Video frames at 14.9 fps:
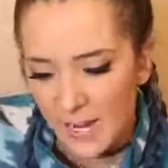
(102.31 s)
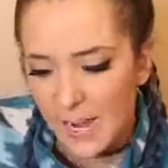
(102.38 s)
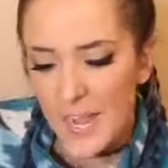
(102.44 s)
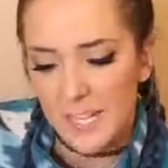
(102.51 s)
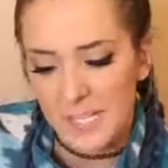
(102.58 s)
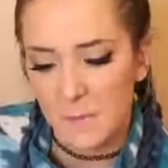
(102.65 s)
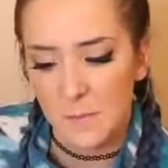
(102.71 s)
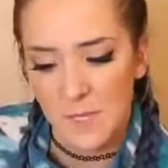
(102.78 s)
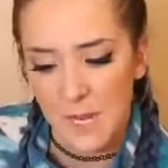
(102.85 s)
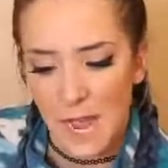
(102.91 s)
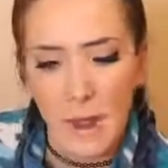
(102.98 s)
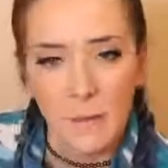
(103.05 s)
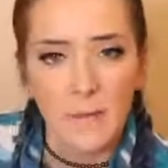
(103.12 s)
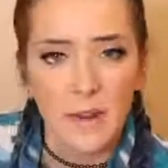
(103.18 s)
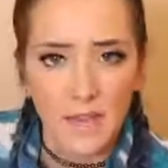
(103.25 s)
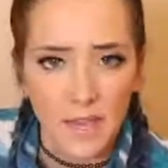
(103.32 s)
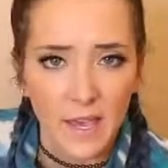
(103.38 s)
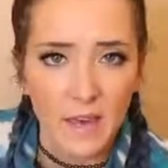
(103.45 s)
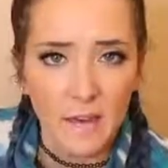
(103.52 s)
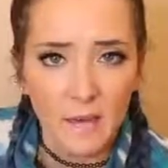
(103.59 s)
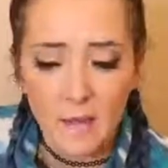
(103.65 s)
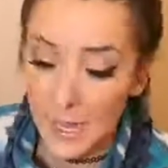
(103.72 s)
I got some time to
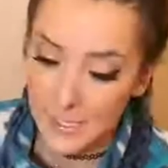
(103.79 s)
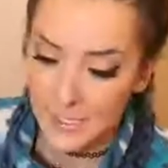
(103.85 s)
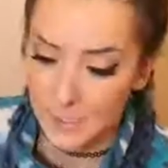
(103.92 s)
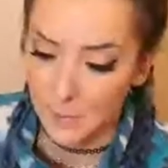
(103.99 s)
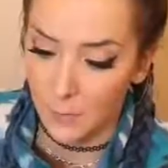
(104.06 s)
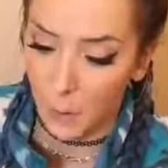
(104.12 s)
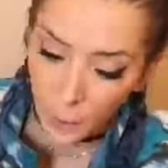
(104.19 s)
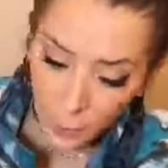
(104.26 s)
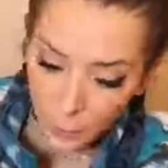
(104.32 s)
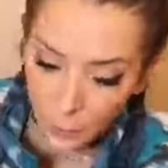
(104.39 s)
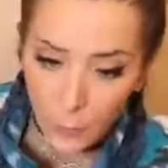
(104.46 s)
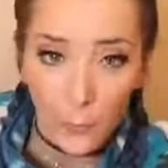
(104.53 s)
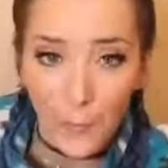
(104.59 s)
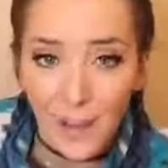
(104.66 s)
kill and some glue to